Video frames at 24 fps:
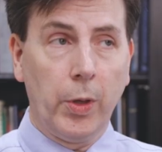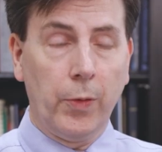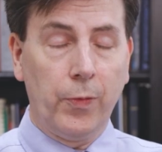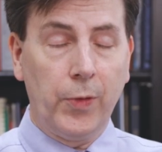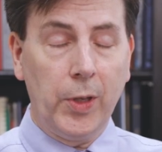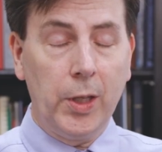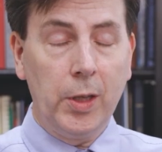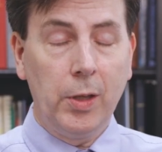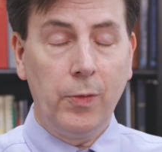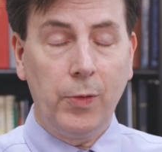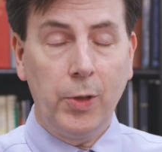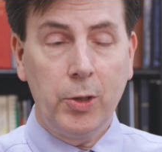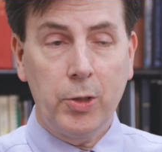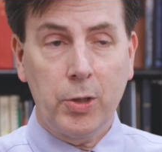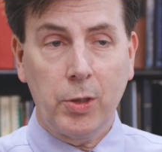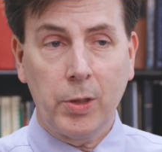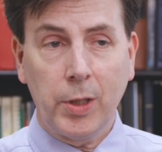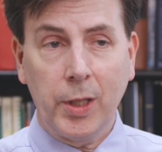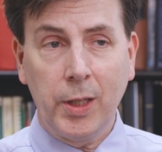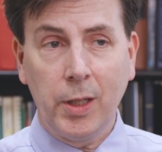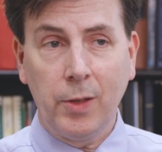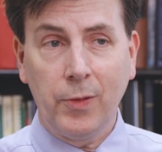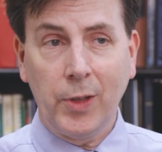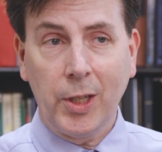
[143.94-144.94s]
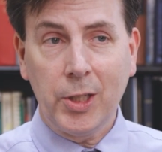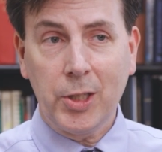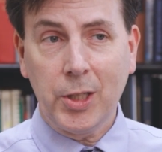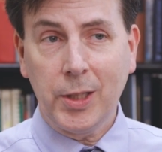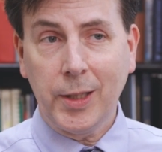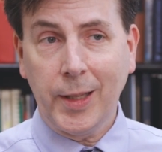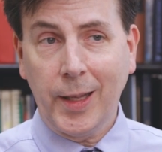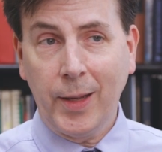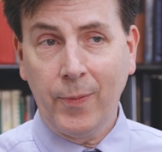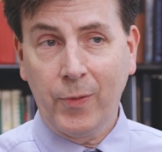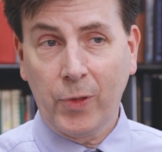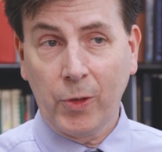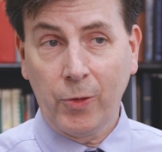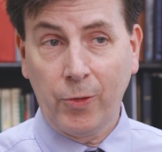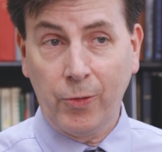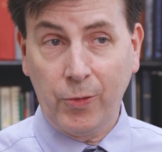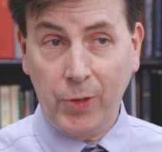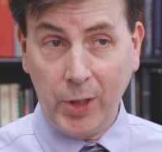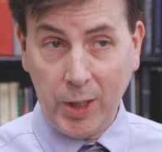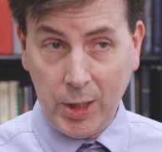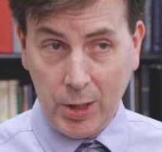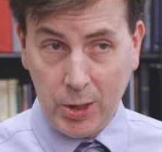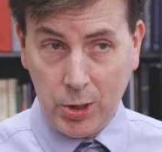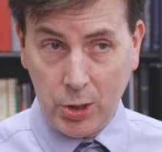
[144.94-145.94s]
The Feed the Future Innovation Lab for
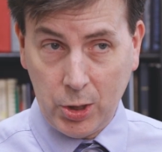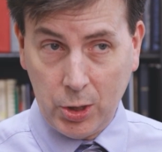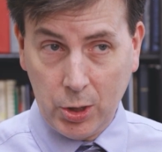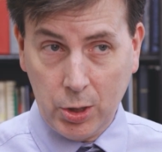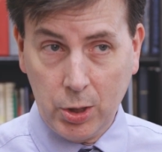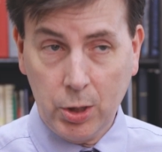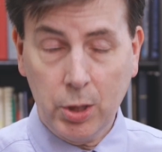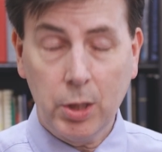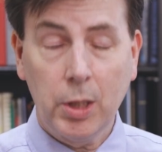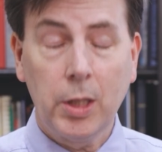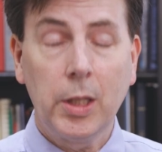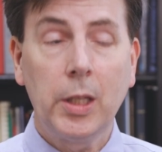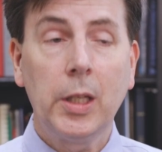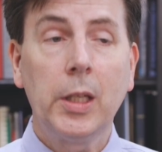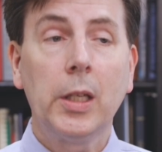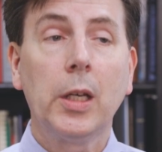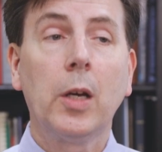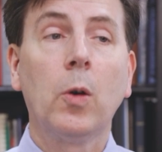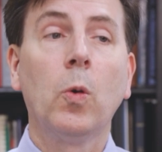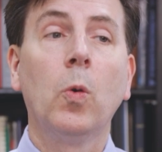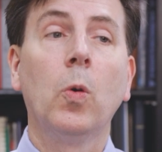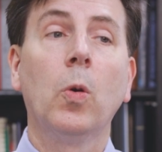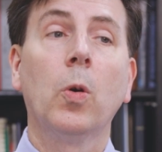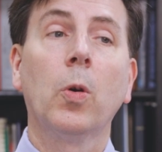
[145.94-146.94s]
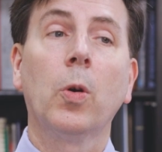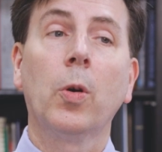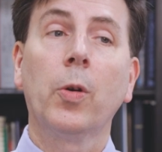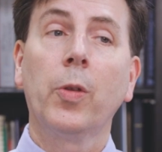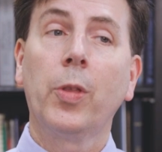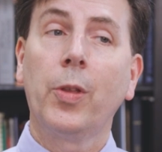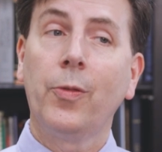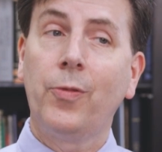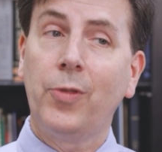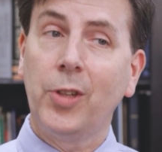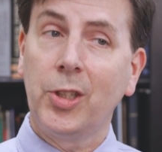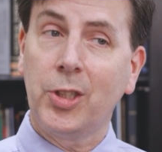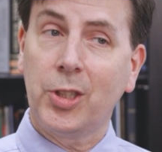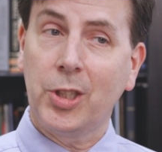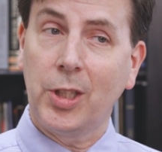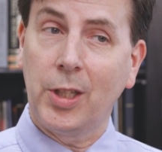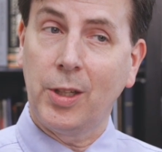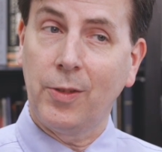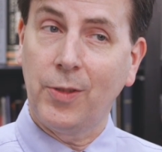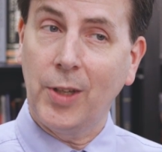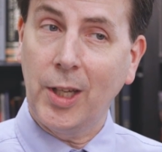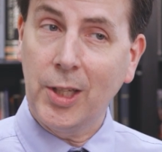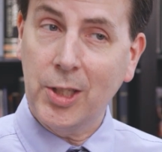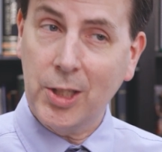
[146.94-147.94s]
Fish, or the Fish
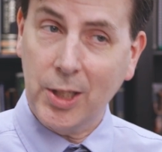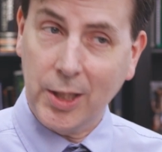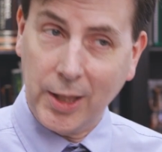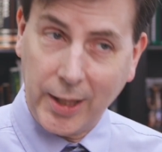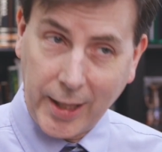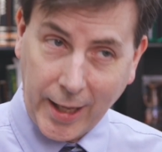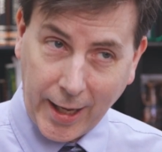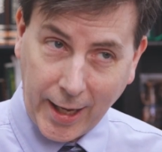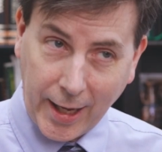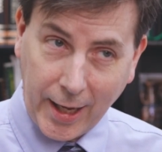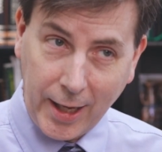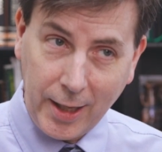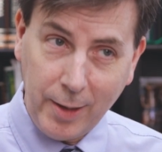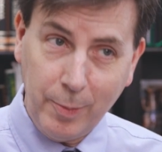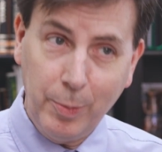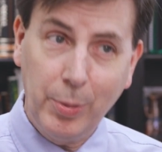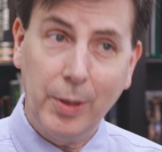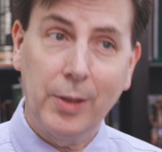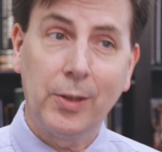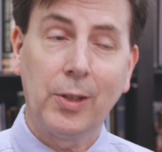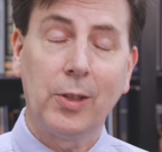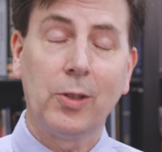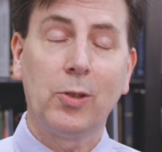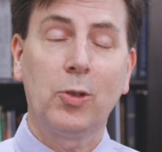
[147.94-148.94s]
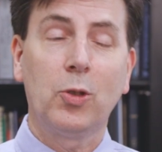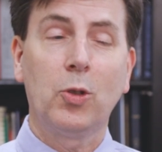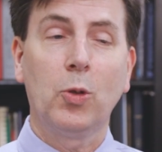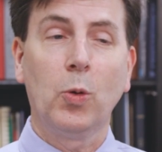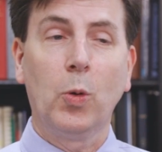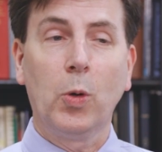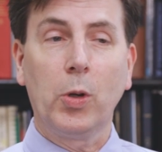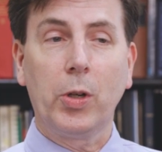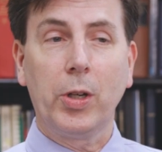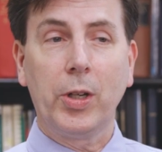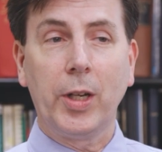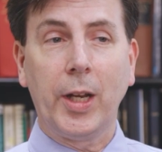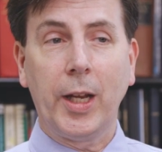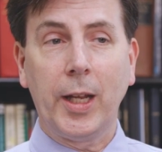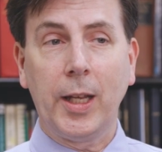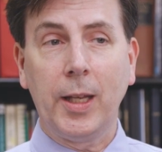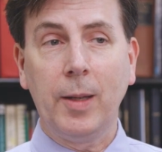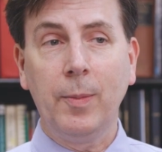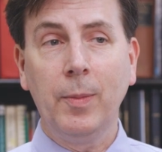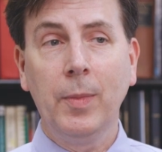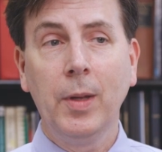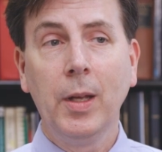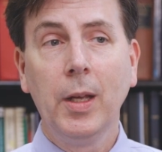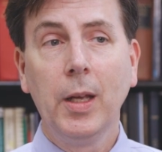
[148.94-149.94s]
Innovation Lab is its shorter
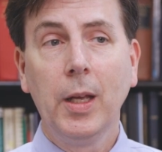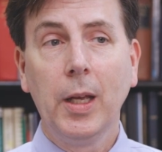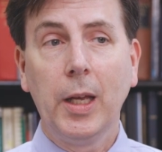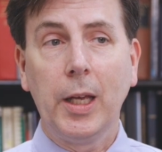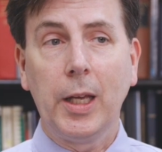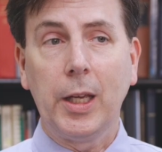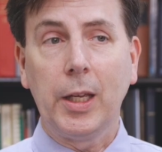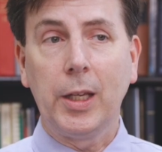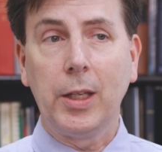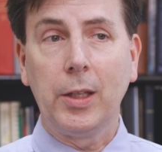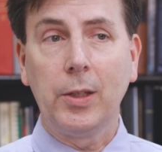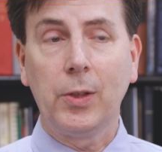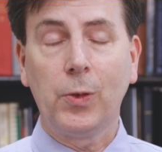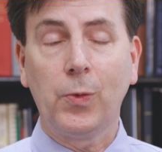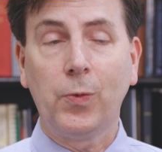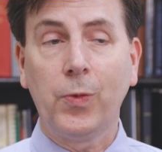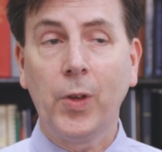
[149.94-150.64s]
name, is